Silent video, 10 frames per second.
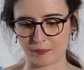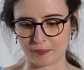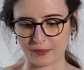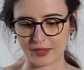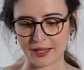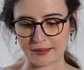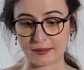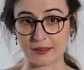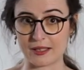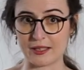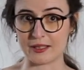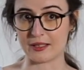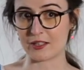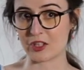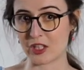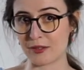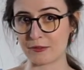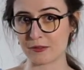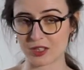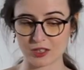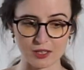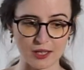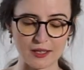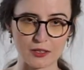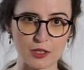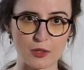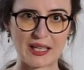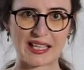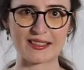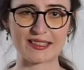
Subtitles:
Then the shift underdress,